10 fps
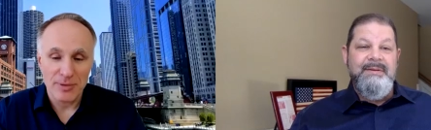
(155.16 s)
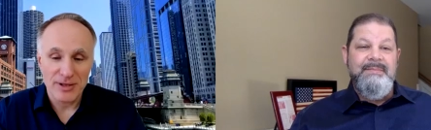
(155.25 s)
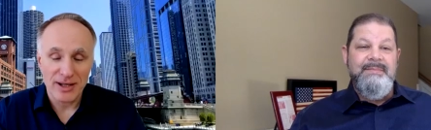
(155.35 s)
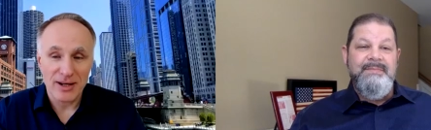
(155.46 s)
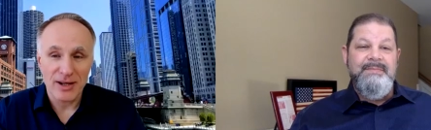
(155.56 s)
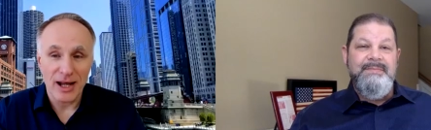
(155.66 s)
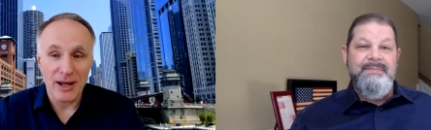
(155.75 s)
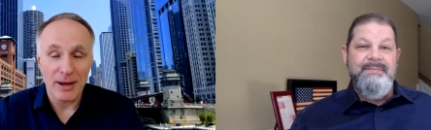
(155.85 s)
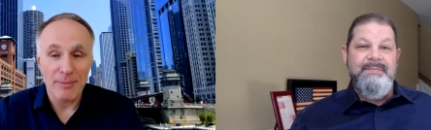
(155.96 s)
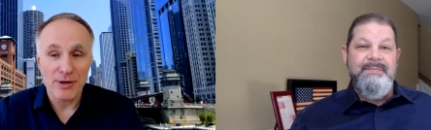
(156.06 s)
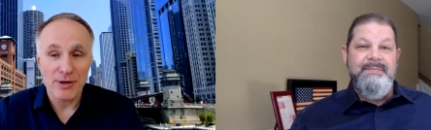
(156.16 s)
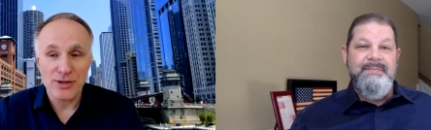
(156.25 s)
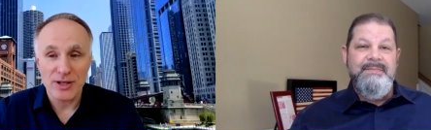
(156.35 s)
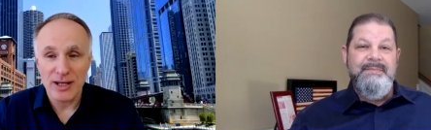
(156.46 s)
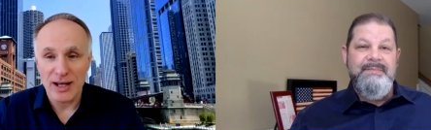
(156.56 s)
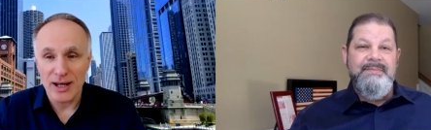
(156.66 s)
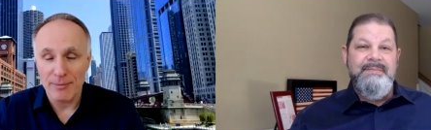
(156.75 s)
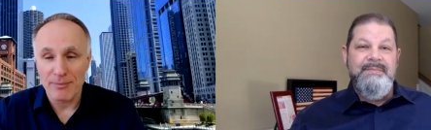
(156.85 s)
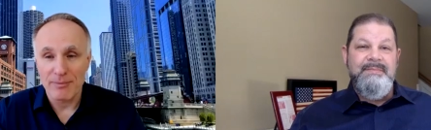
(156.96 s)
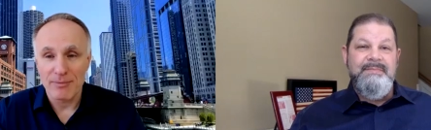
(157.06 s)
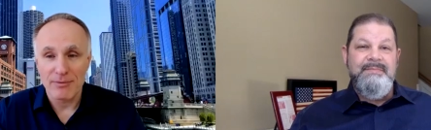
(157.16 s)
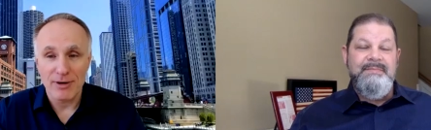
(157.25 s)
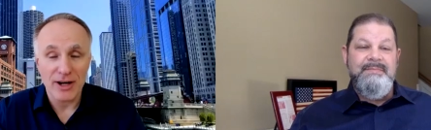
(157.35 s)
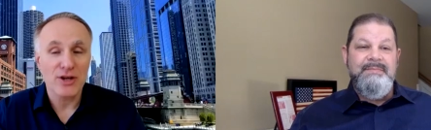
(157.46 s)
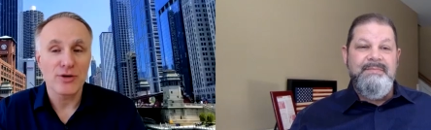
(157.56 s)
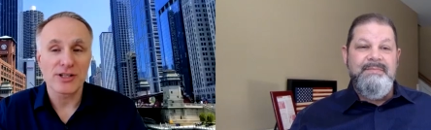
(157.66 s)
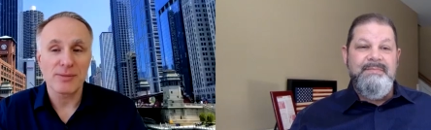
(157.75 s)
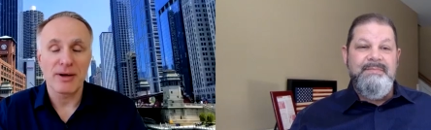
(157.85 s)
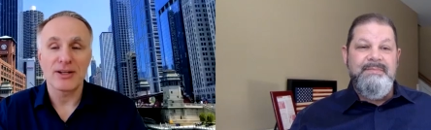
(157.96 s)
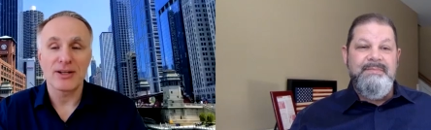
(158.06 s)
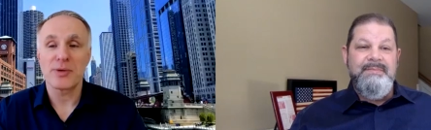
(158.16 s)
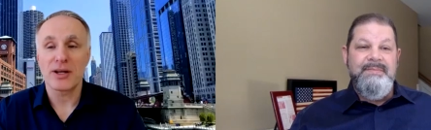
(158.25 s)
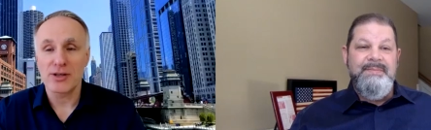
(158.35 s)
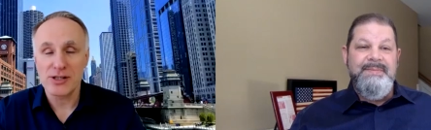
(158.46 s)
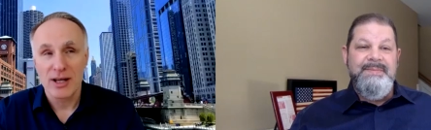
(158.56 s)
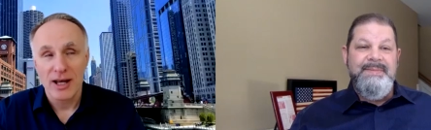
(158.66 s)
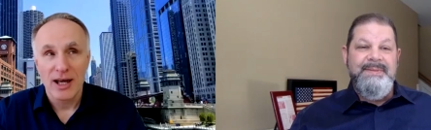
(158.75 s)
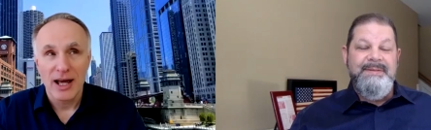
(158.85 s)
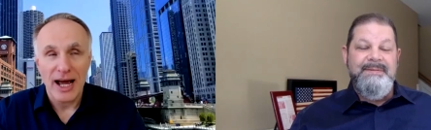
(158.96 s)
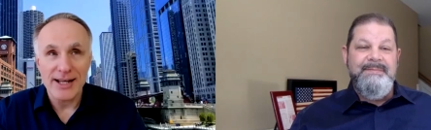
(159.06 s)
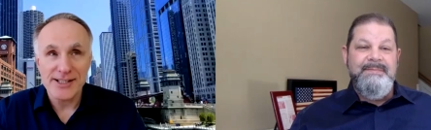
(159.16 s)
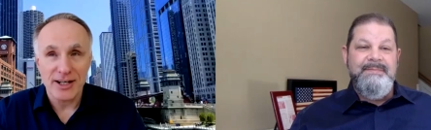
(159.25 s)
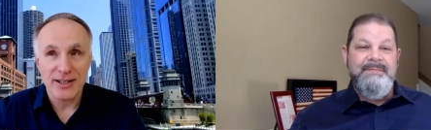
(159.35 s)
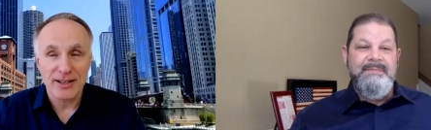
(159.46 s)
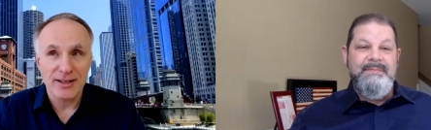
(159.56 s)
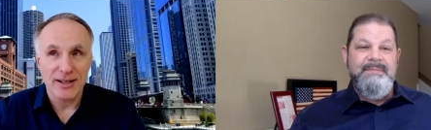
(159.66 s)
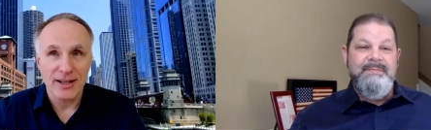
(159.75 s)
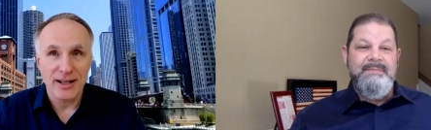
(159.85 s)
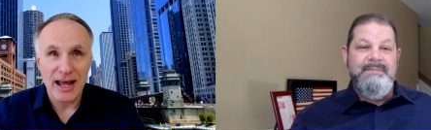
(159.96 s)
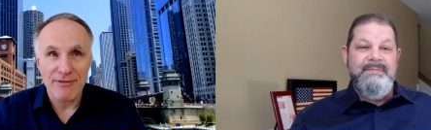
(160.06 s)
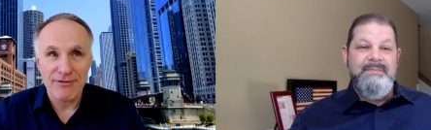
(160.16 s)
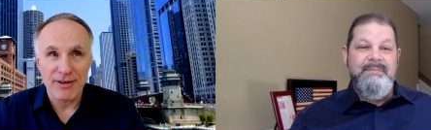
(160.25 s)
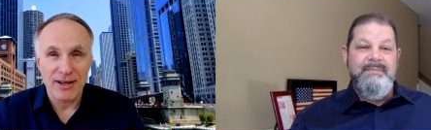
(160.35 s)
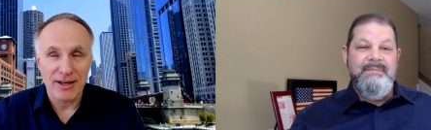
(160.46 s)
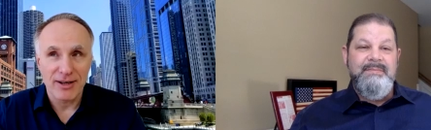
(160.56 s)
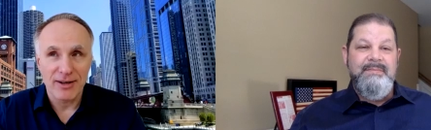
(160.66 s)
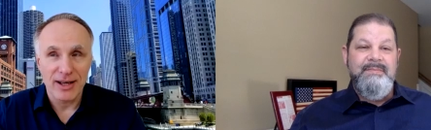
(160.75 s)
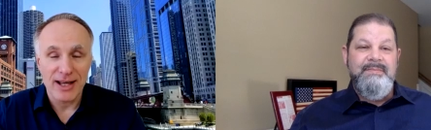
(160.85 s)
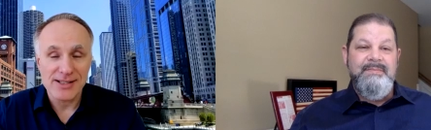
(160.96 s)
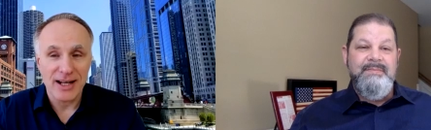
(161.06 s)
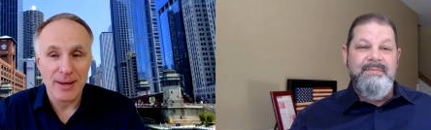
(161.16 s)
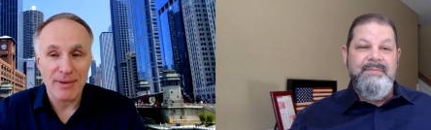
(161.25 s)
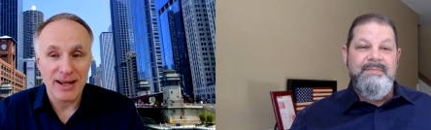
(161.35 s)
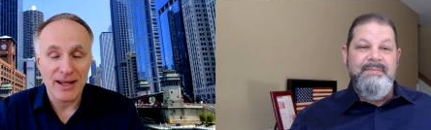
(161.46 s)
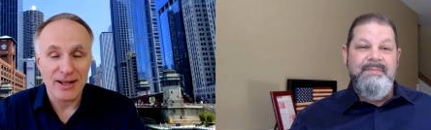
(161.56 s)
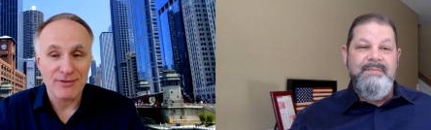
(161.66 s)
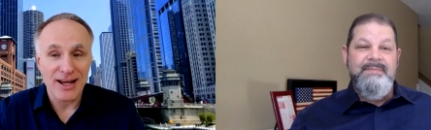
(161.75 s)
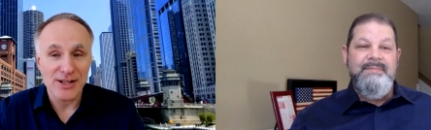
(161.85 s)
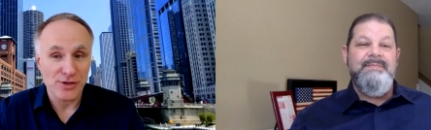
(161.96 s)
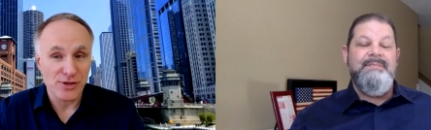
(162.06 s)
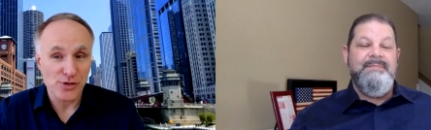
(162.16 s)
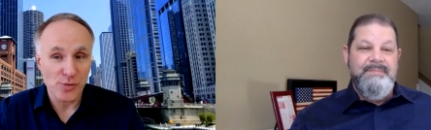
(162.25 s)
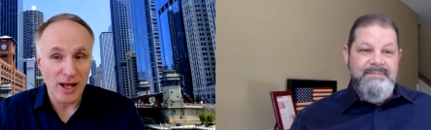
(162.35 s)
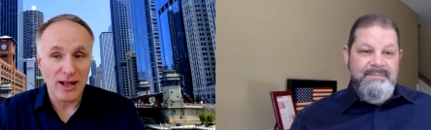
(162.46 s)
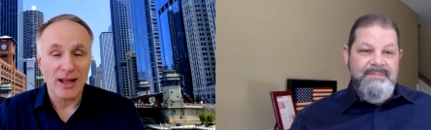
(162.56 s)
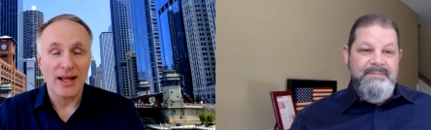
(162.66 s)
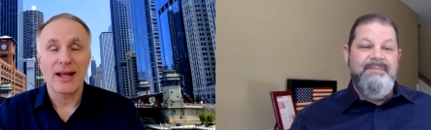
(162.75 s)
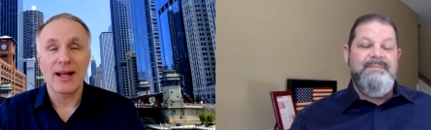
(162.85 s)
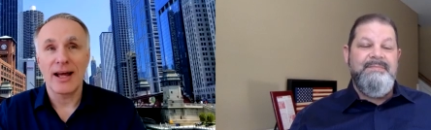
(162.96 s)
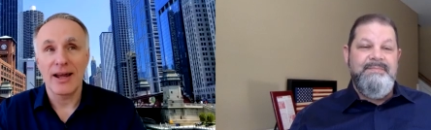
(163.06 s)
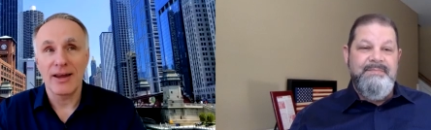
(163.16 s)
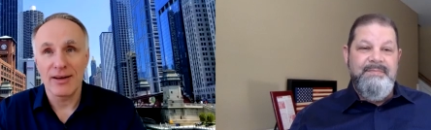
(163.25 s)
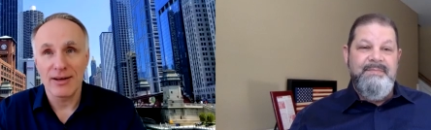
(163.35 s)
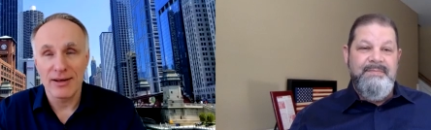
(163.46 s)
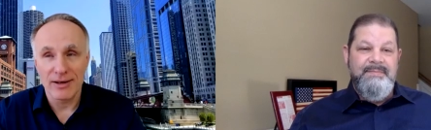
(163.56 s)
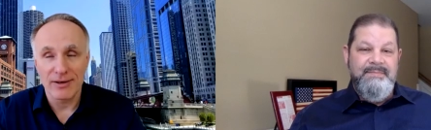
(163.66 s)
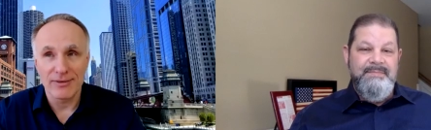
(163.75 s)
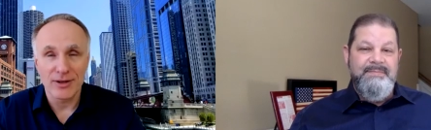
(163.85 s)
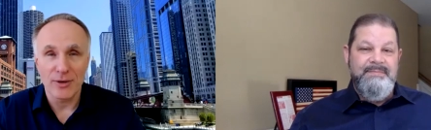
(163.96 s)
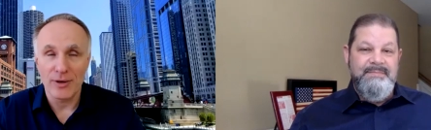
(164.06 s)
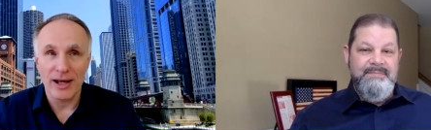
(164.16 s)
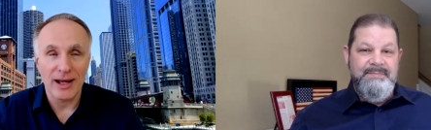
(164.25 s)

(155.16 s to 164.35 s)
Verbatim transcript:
Speaker 1: particularly, I, I personally am very curious about this because I started life uh, as an M&A advisor as well. And I, uh, you know,